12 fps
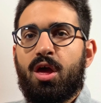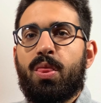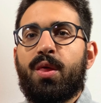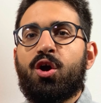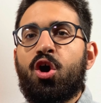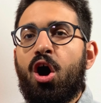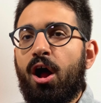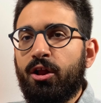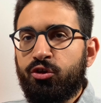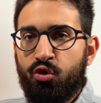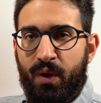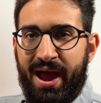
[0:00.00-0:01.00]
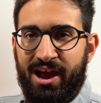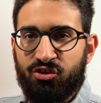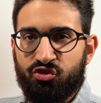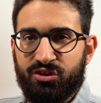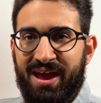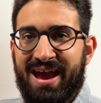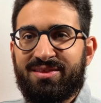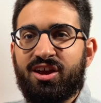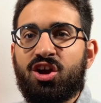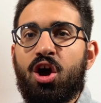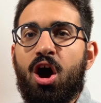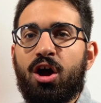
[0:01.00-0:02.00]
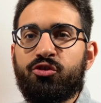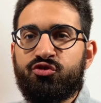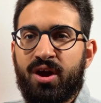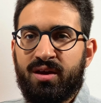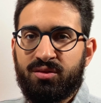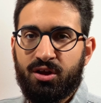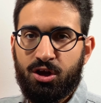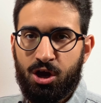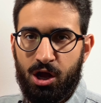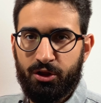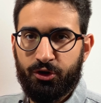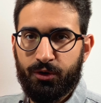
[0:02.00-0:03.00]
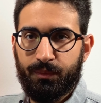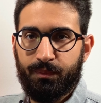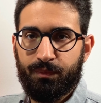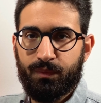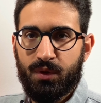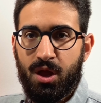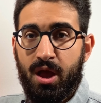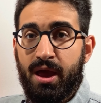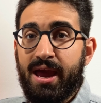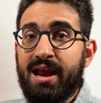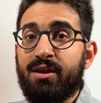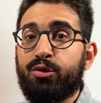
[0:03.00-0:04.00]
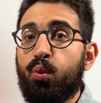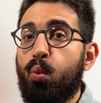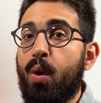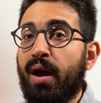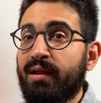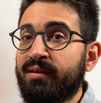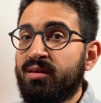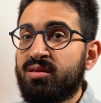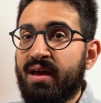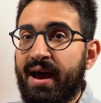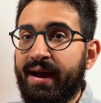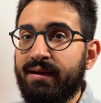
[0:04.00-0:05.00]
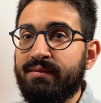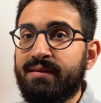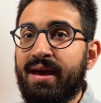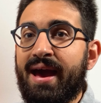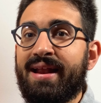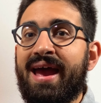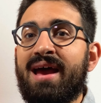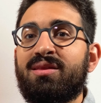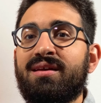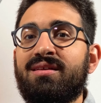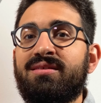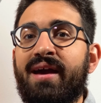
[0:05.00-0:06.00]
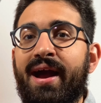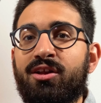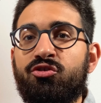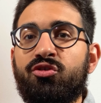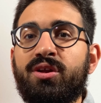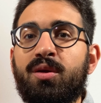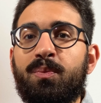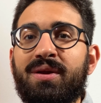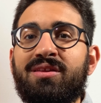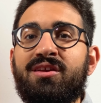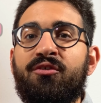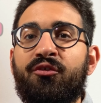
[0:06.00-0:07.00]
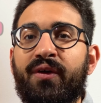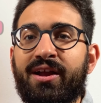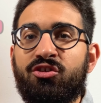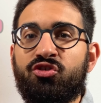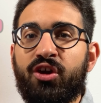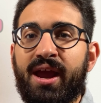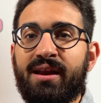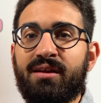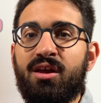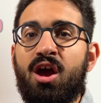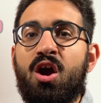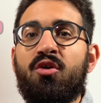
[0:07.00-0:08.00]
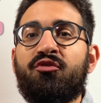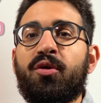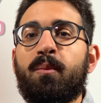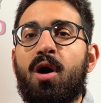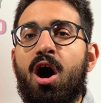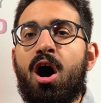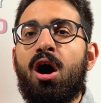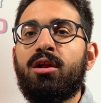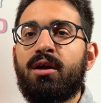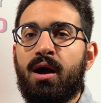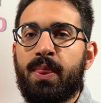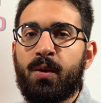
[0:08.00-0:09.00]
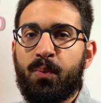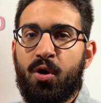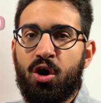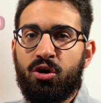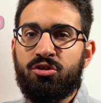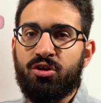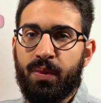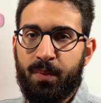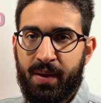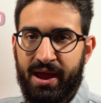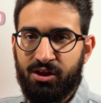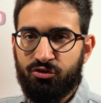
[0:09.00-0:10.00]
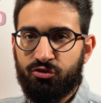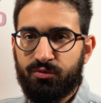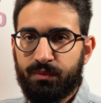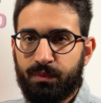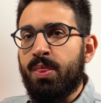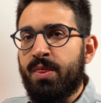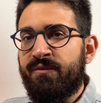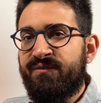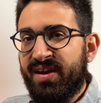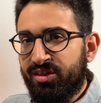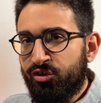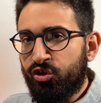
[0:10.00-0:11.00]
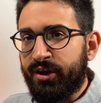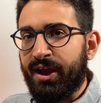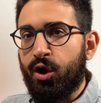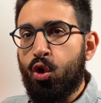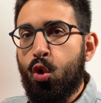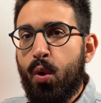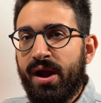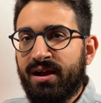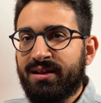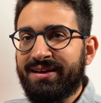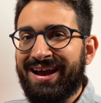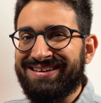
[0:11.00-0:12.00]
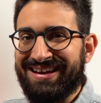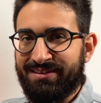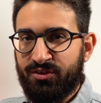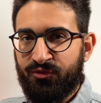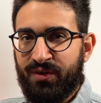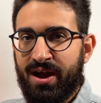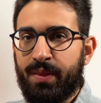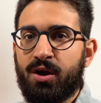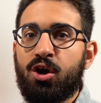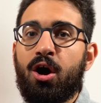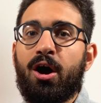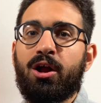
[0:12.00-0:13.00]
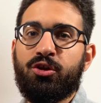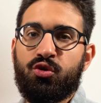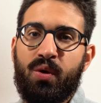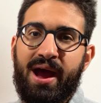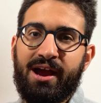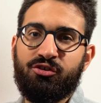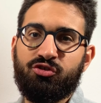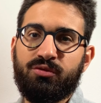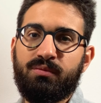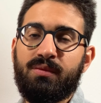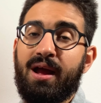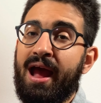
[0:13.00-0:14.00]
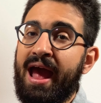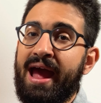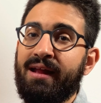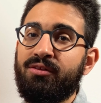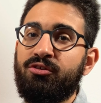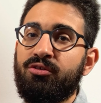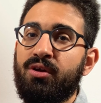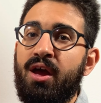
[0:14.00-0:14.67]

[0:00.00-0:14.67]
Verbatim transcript: The call to action has a contrasting color. It is well designed and has intentionally been differentiated from all other parts on the page. The visitor can quickly identify the call to action and